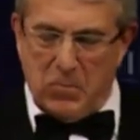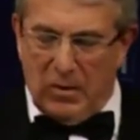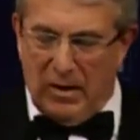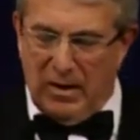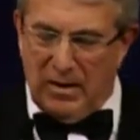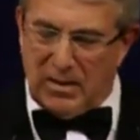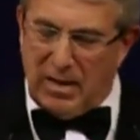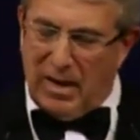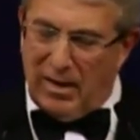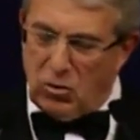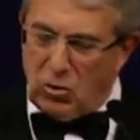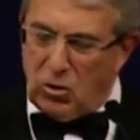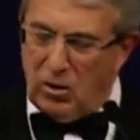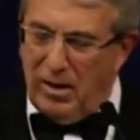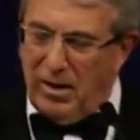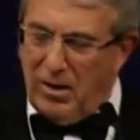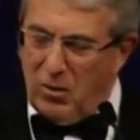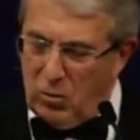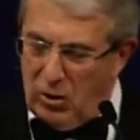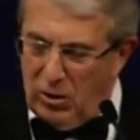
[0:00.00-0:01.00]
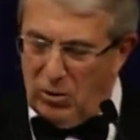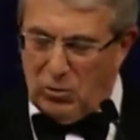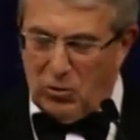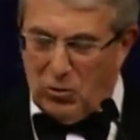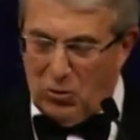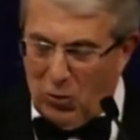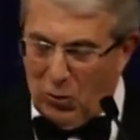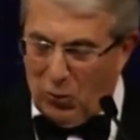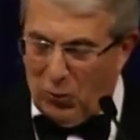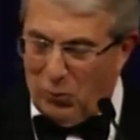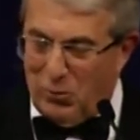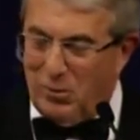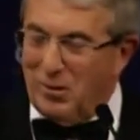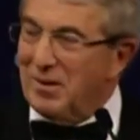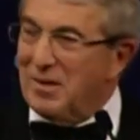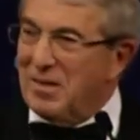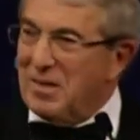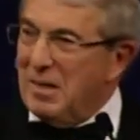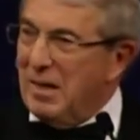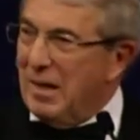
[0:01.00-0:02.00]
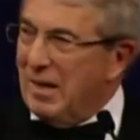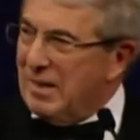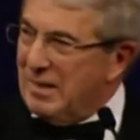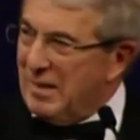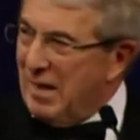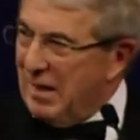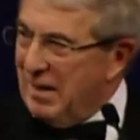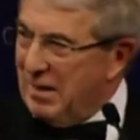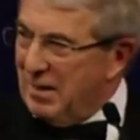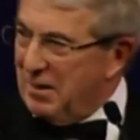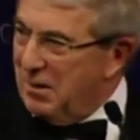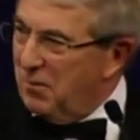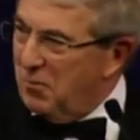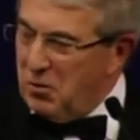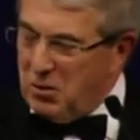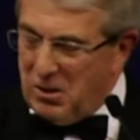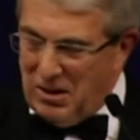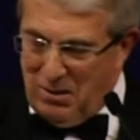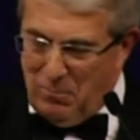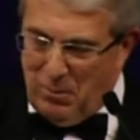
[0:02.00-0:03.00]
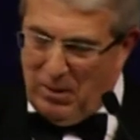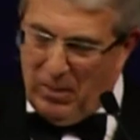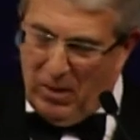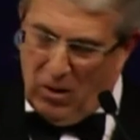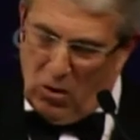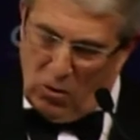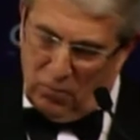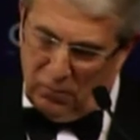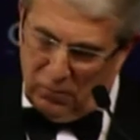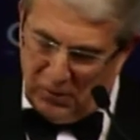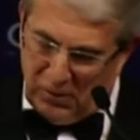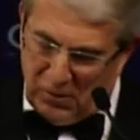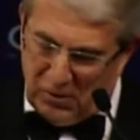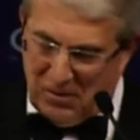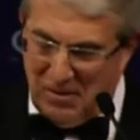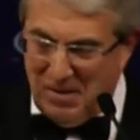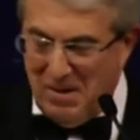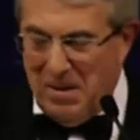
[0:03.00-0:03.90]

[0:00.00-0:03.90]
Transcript: is actually only as good as the executive team in the office.